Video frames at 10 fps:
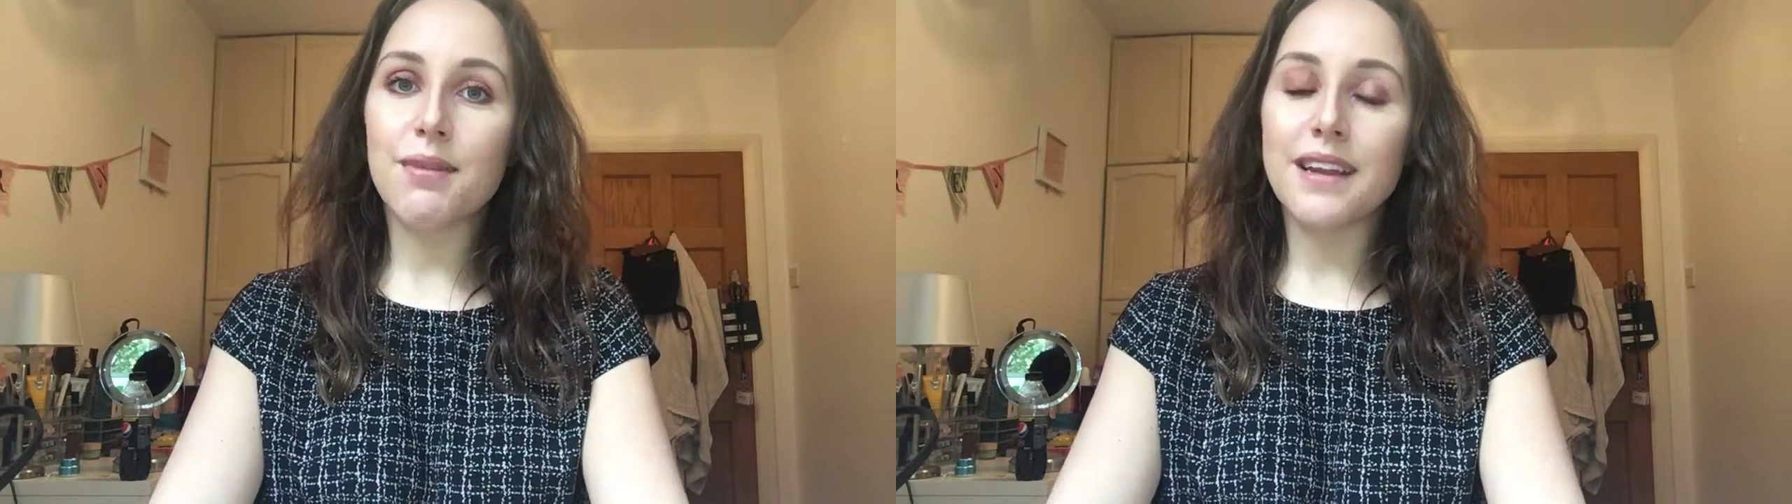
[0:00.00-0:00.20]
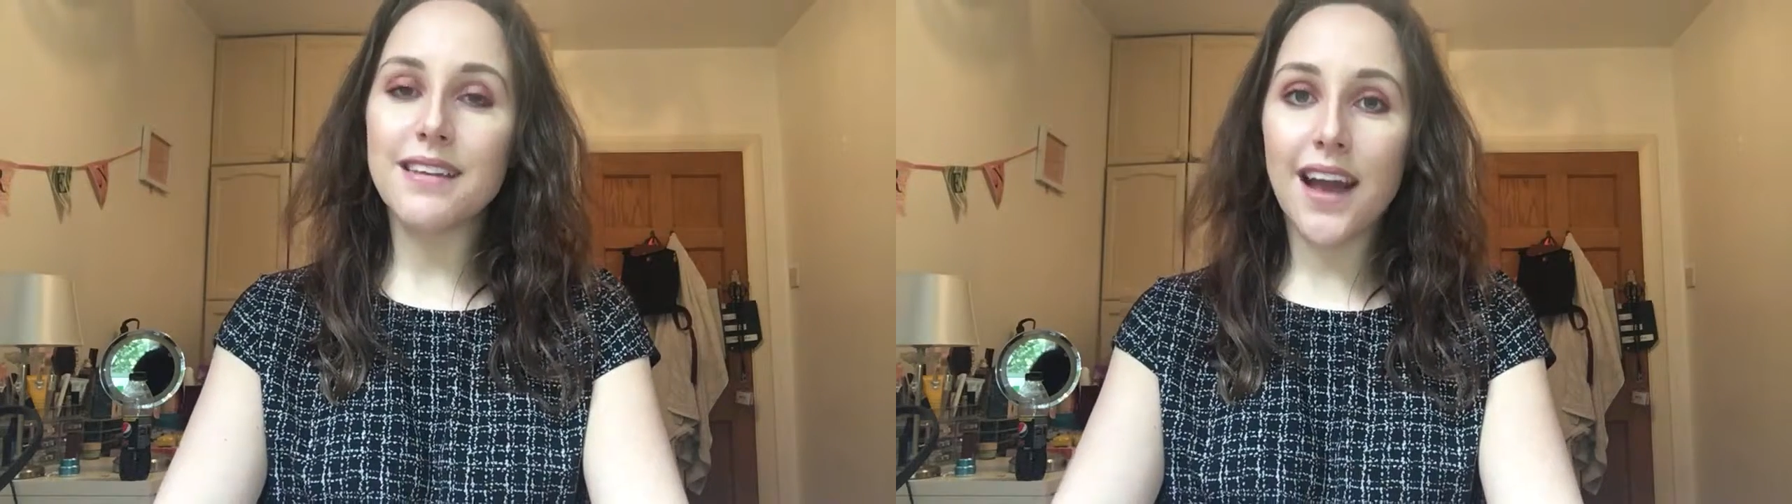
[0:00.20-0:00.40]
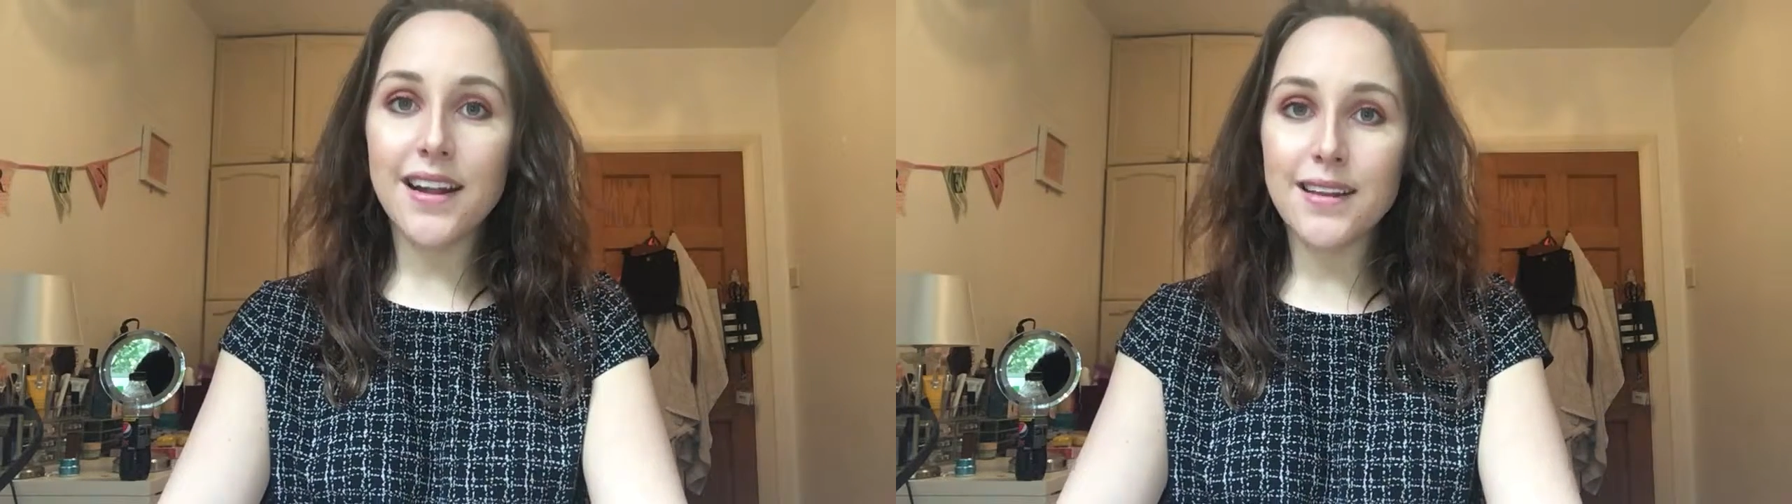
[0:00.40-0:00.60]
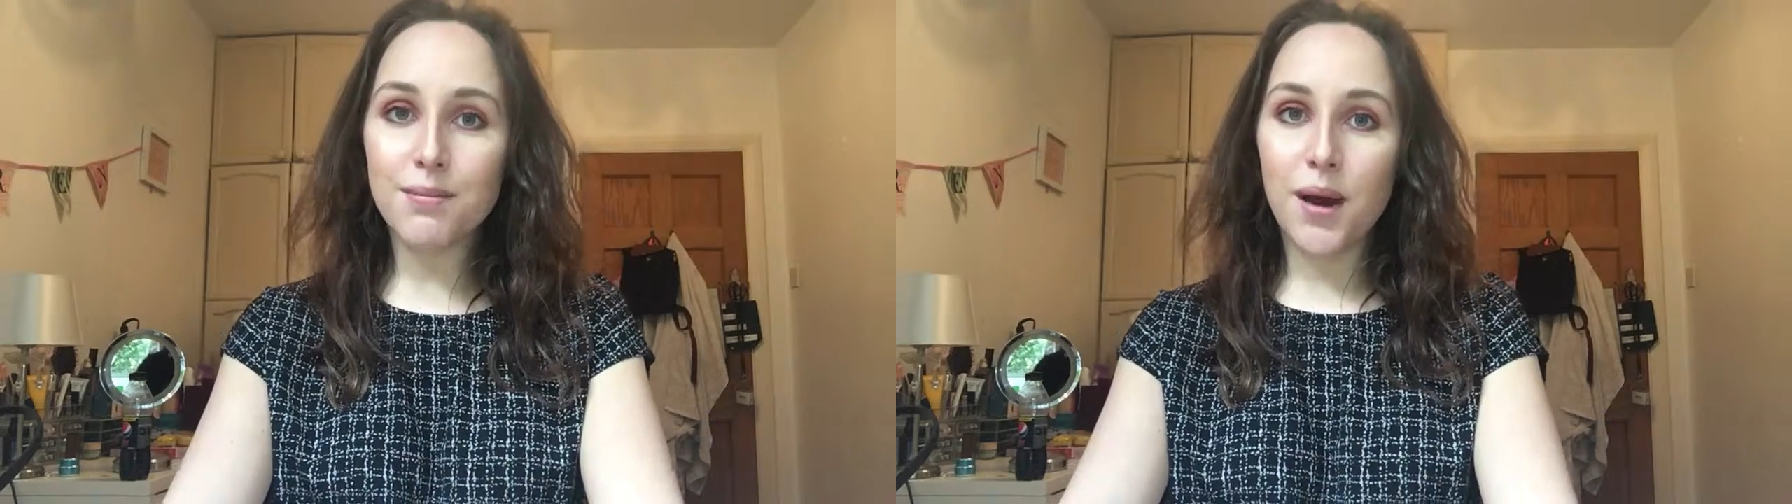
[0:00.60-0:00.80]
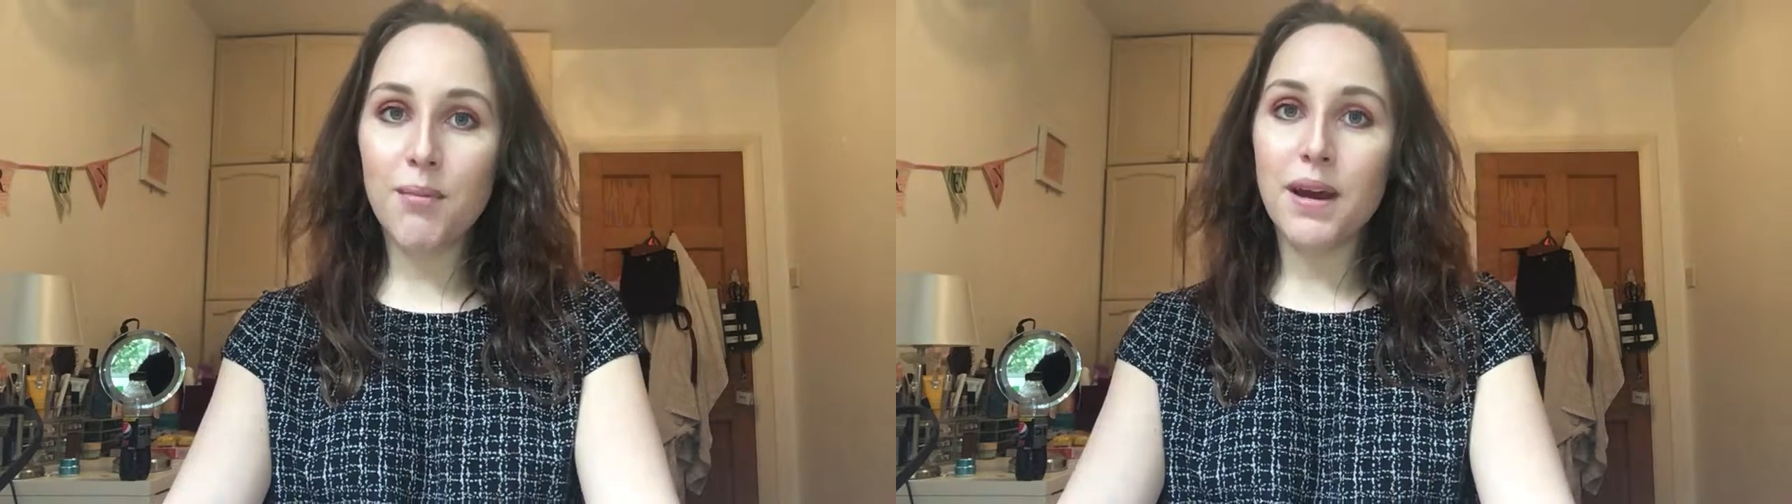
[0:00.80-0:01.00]
my dad's
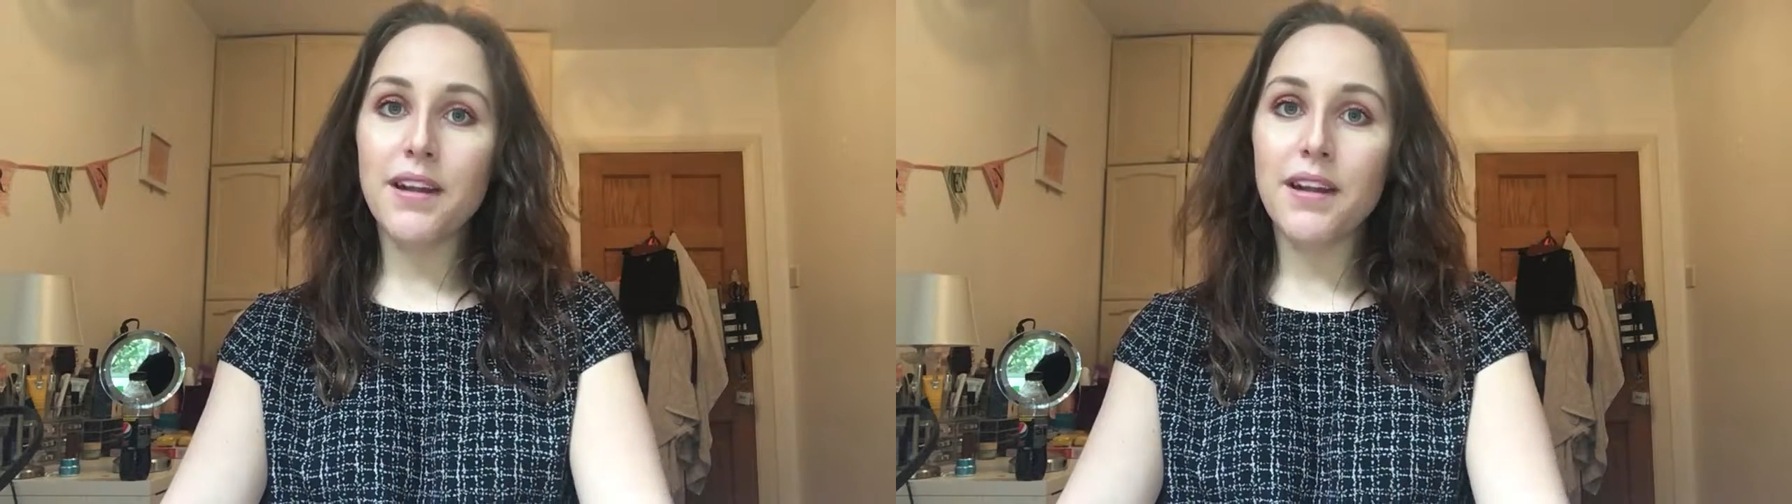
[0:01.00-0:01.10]
mum,